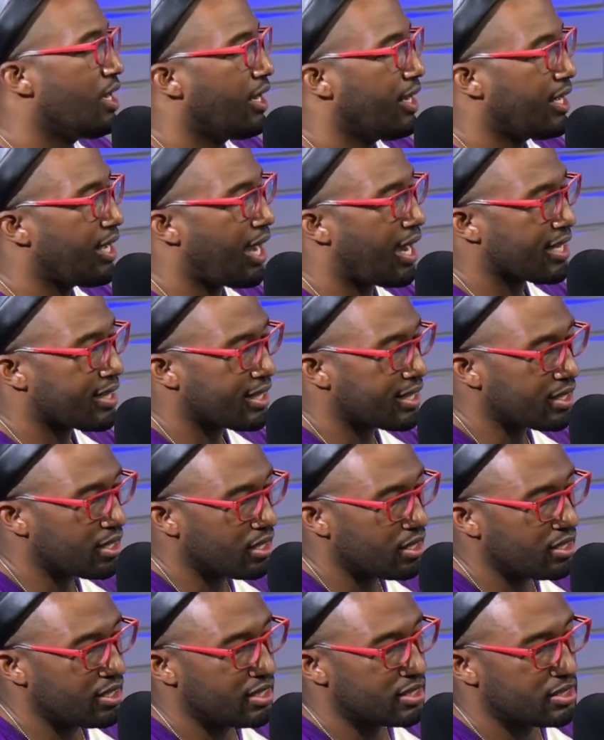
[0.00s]
Yeah, I think
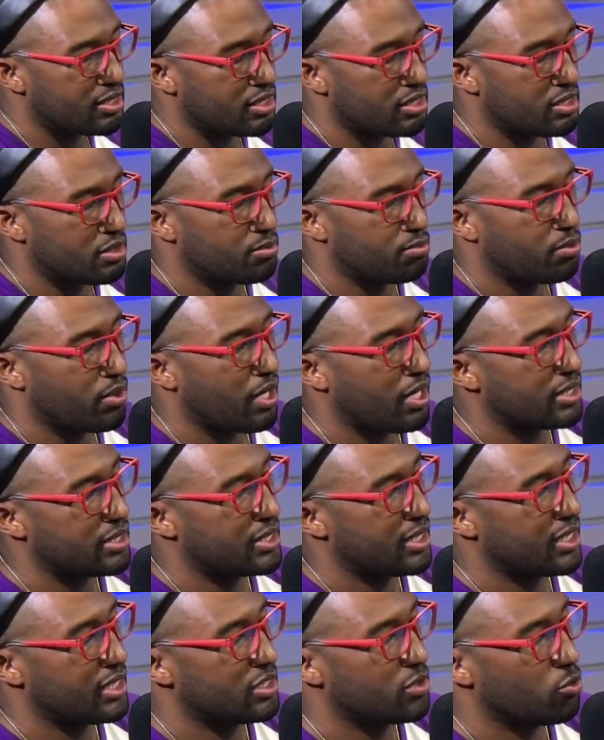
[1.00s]
the decision
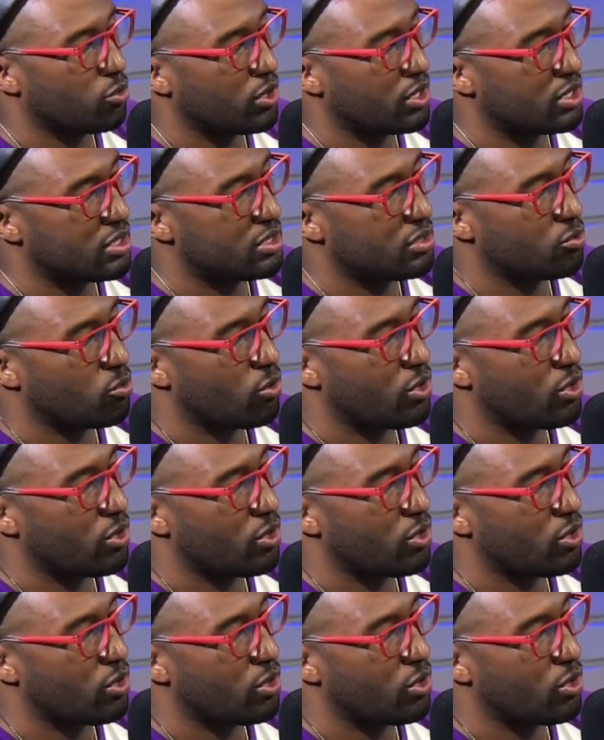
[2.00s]
process was